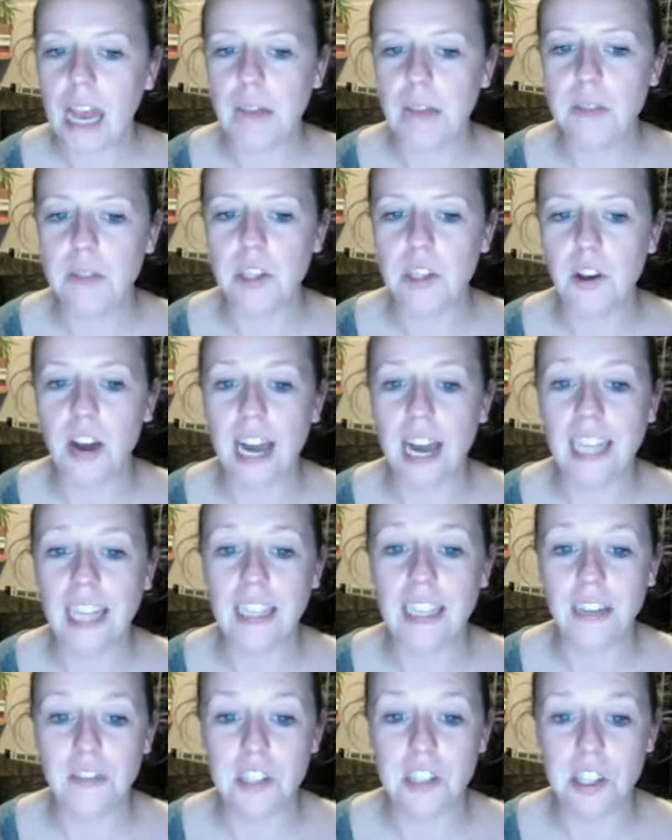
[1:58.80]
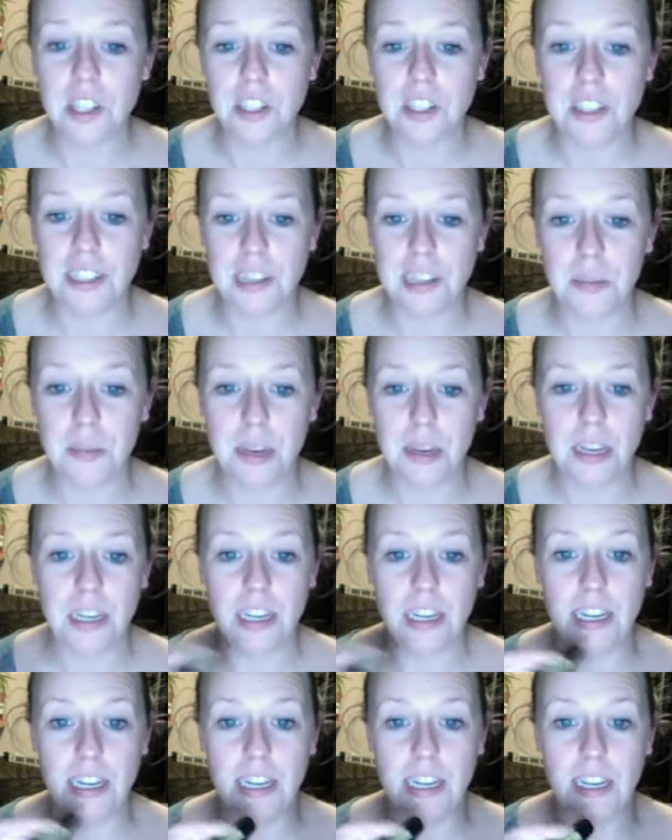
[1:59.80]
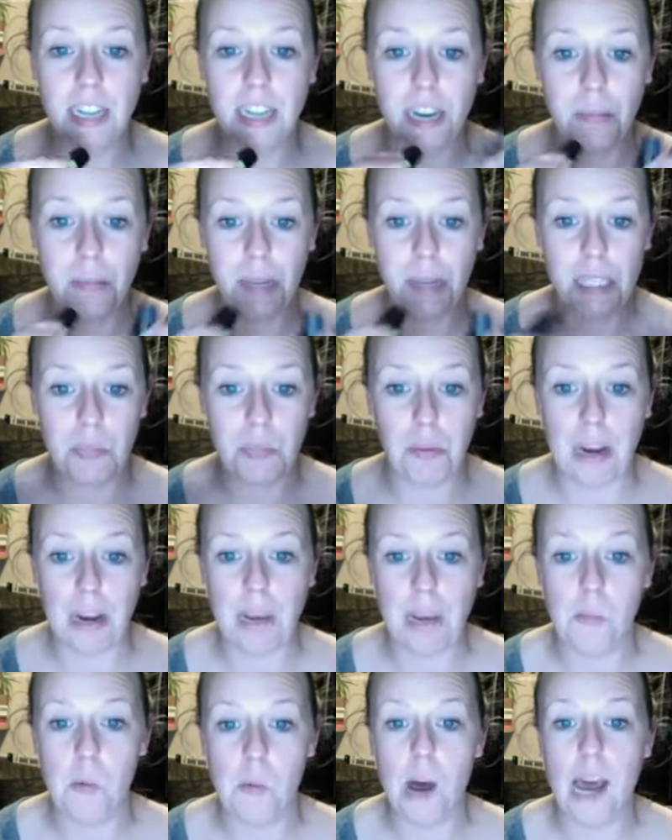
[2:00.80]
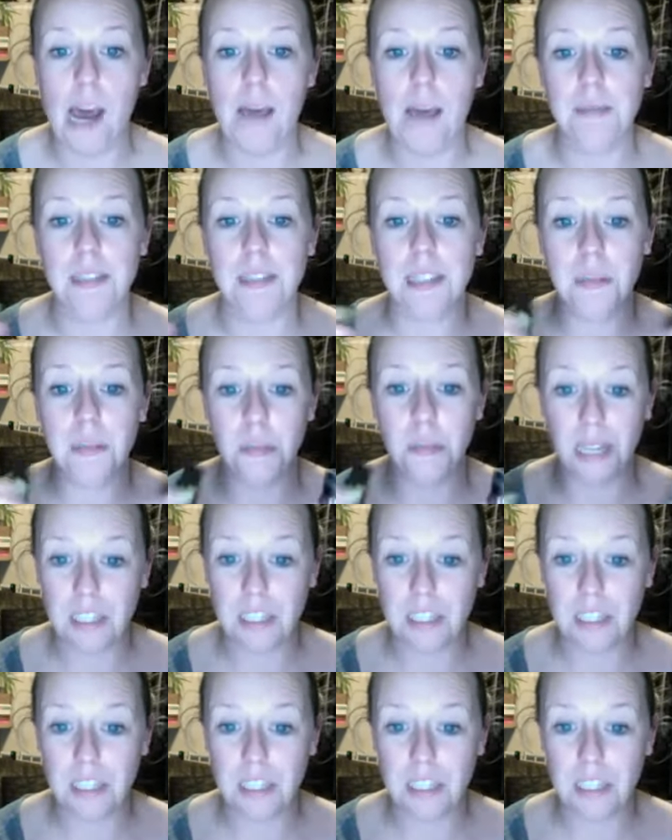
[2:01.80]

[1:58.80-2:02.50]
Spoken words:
So I love to use lemon in like my spray and wipes, in my